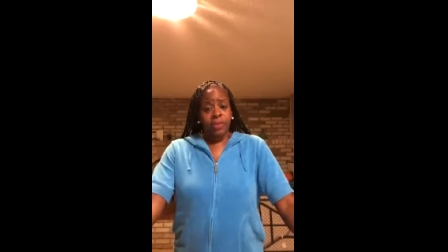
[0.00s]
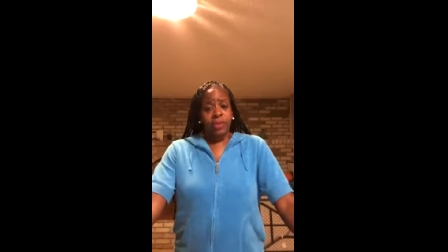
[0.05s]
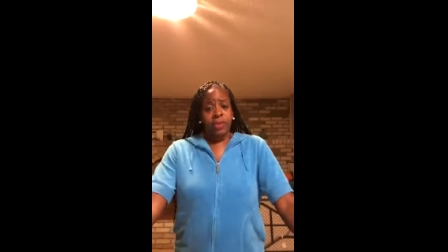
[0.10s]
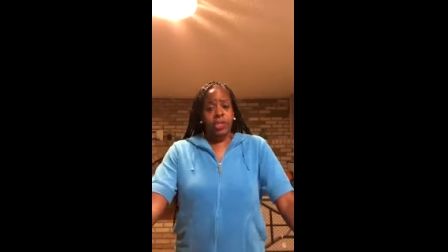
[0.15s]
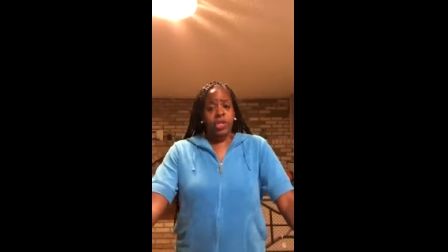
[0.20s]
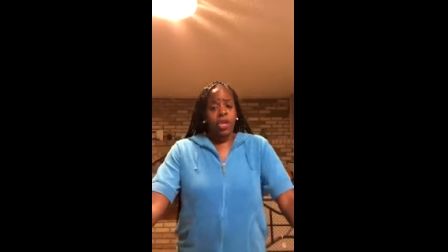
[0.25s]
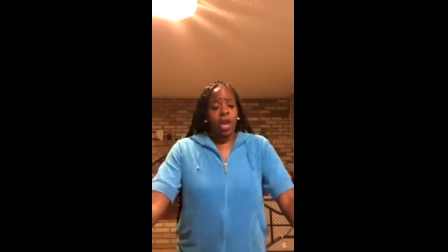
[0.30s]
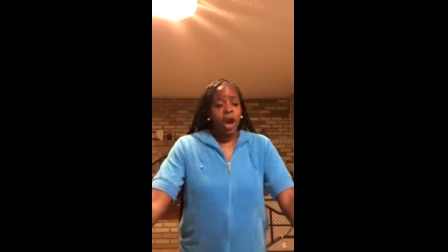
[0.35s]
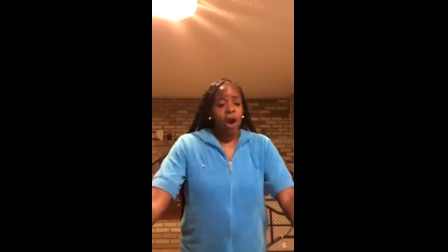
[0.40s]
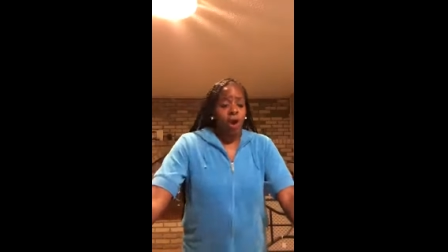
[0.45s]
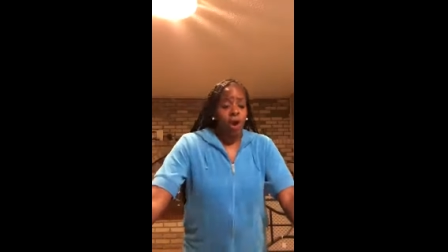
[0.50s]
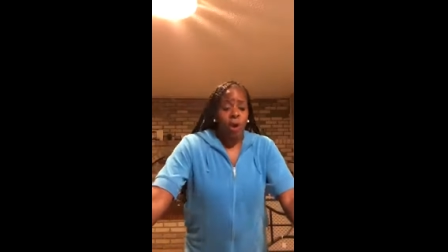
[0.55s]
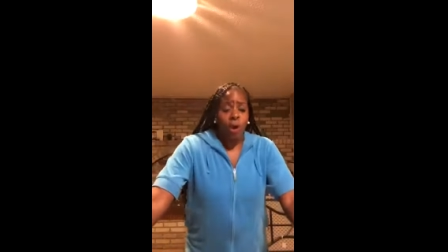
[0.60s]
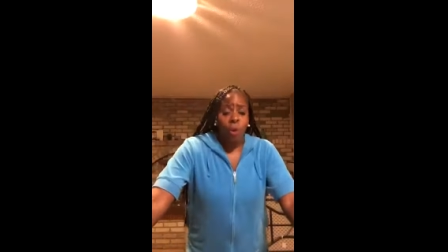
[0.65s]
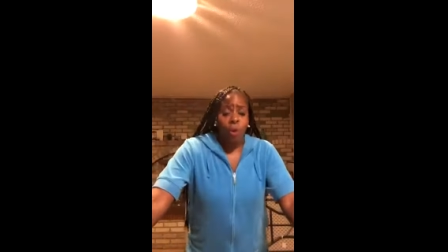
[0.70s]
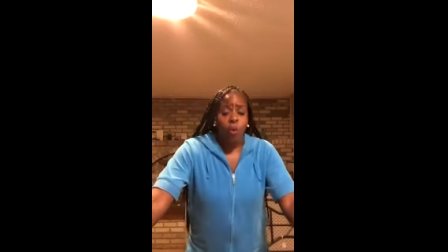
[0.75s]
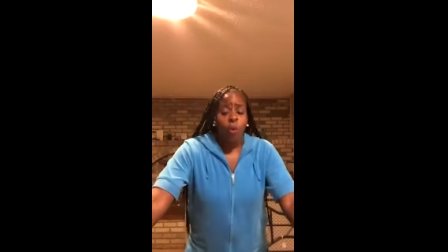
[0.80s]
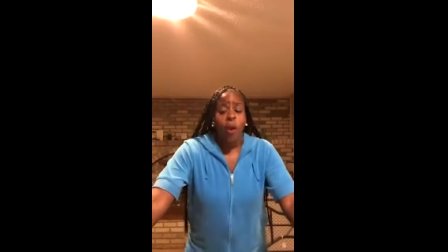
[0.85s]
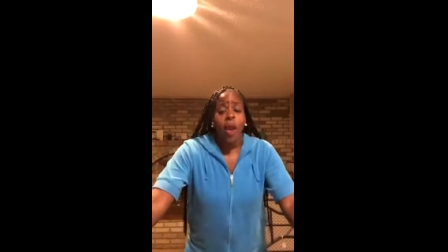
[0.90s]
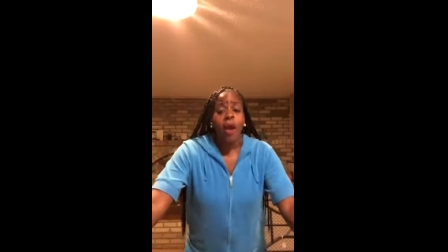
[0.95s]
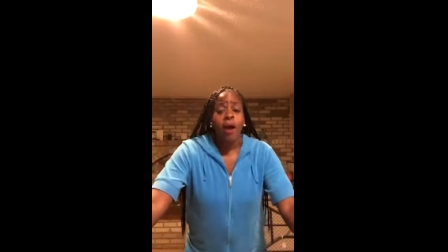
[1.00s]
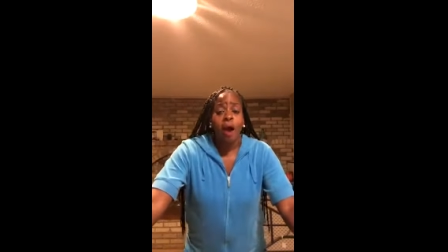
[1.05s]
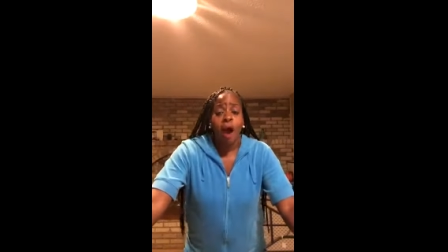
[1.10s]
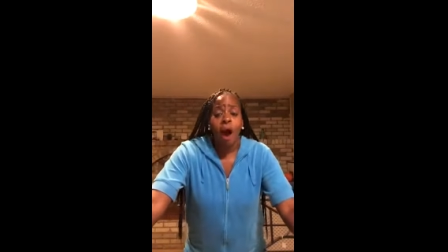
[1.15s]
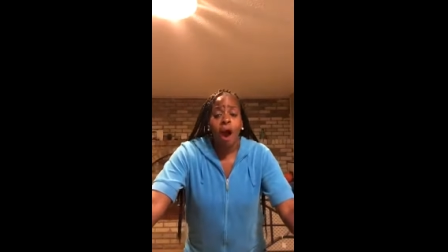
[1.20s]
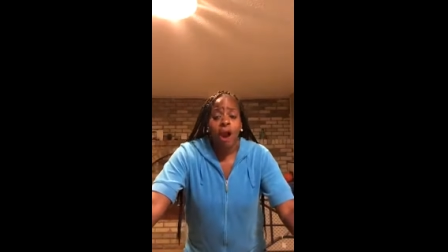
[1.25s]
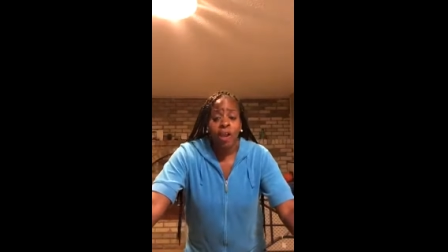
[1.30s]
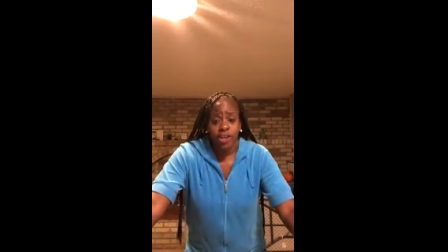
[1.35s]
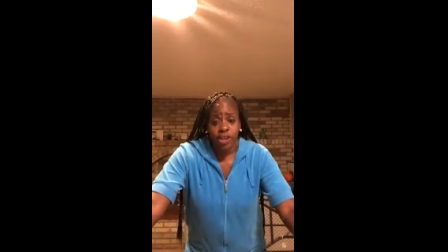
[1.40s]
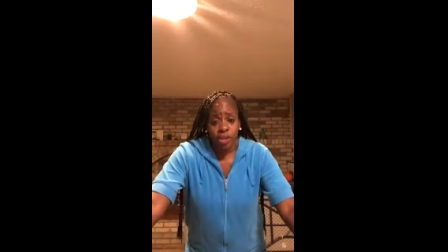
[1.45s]
You know, where
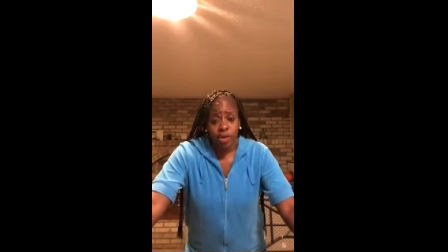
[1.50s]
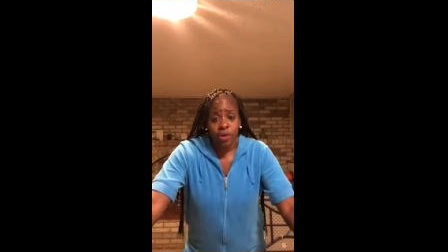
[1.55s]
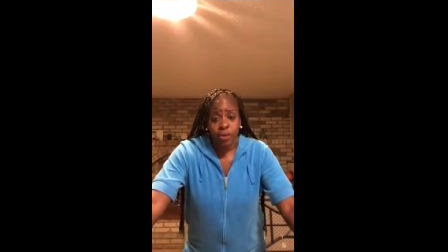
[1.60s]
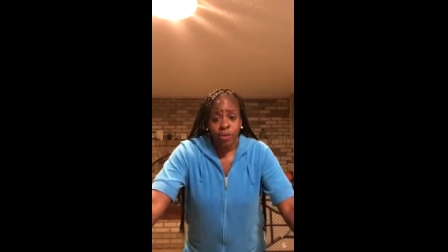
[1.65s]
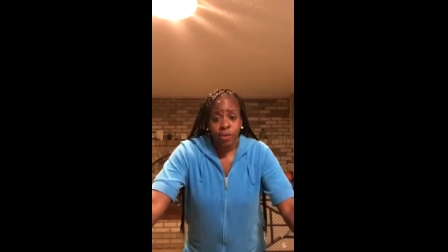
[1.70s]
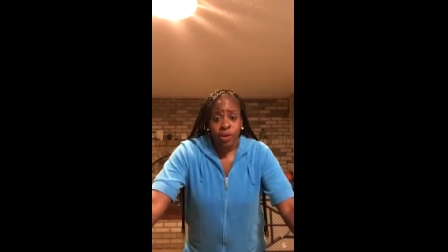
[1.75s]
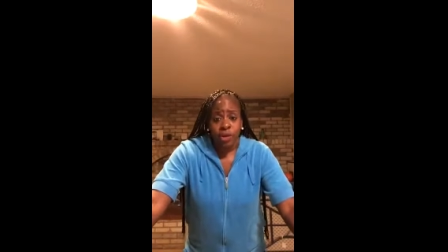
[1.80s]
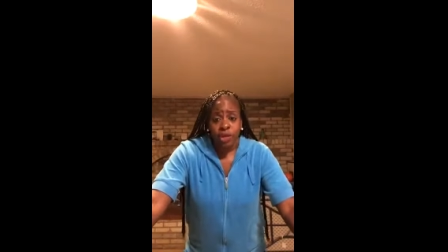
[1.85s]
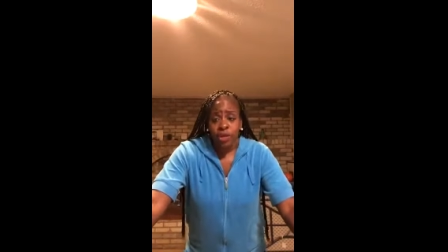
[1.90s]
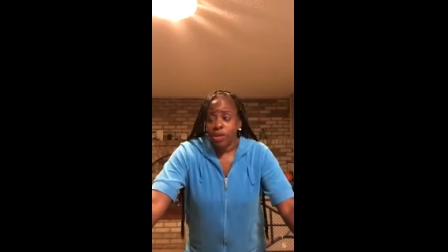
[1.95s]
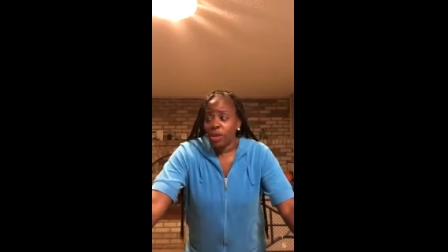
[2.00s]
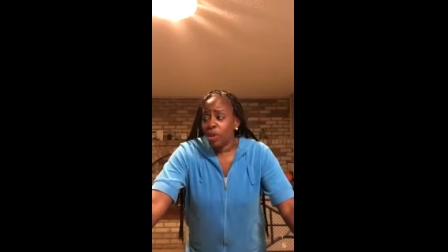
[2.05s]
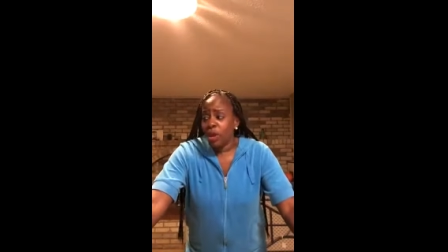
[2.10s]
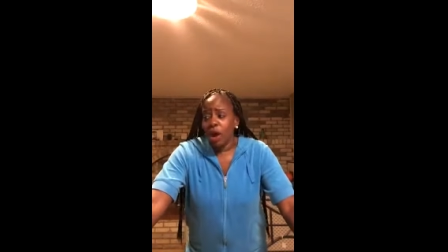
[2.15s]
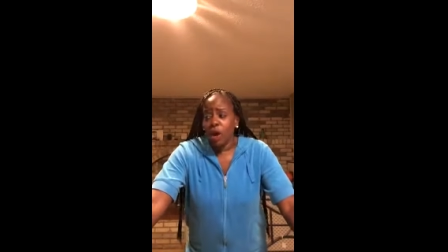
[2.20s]
are you? You